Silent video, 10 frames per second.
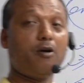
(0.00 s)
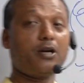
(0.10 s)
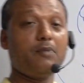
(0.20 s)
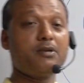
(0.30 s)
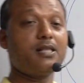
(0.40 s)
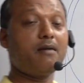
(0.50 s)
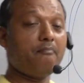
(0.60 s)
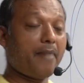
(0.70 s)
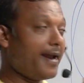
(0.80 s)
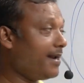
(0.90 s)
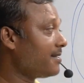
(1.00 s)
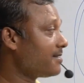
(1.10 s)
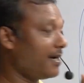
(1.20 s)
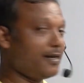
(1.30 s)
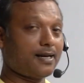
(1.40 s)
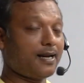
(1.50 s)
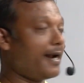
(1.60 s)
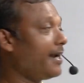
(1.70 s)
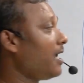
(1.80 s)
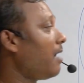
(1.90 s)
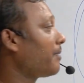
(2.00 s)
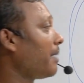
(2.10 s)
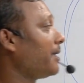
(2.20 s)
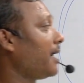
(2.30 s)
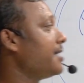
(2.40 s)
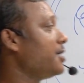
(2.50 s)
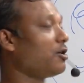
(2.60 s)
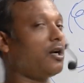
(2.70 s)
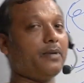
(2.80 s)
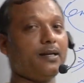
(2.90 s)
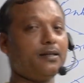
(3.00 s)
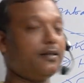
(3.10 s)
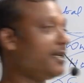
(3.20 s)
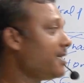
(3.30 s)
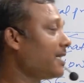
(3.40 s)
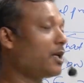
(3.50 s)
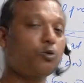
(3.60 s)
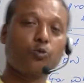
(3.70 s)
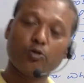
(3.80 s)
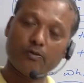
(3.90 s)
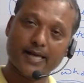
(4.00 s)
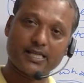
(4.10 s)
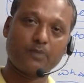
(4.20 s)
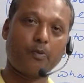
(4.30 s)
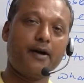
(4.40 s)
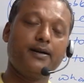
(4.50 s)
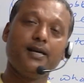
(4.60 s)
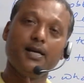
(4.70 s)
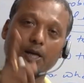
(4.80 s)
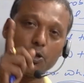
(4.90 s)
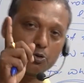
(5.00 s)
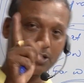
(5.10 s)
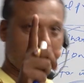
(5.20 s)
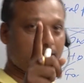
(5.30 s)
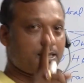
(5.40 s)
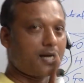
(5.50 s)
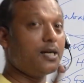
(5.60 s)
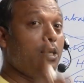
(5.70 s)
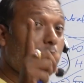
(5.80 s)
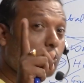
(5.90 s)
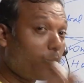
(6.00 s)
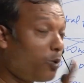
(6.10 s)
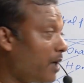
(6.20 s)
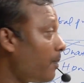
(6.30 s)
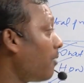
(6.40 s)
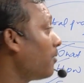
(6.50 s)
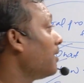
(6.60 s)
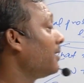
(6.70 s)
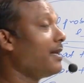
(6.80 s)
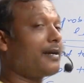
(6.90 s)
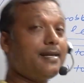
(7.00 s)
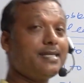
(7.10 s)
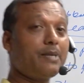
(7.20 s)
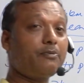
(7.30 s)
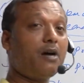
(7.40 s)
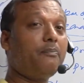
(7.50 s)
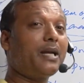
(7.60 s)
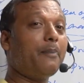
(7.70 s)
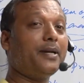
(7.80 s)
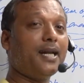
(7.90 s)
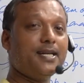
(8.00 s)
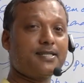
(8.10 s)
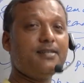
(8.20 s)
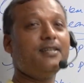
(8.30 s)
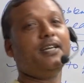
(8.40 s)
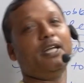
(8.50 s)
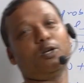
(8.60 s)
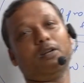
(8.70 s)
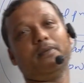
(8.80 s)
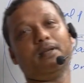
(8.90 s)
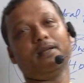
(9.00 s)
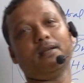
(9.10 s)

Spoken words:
motive is the main central idea of capitalist economy. These are the two basic points you should understand to know about the concept of capitalist economy.